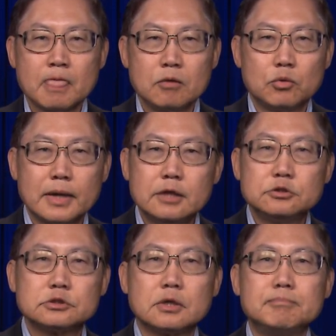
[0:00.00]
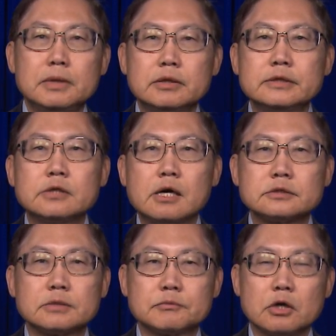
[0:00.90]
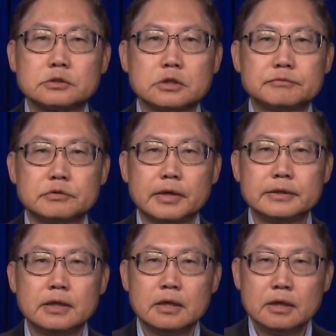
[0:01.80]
With hundreds of million dollars of cost overrun,